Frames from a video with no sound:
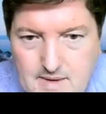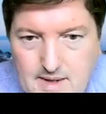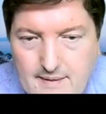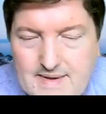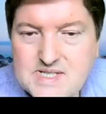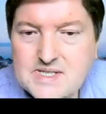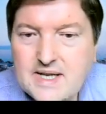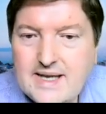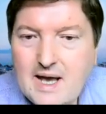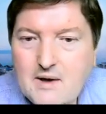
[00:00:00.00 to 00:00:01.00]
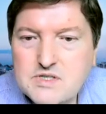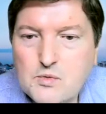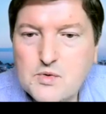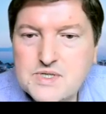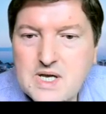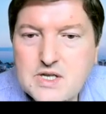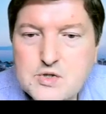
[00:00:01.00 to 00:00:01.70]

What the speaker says: And this is going to count towards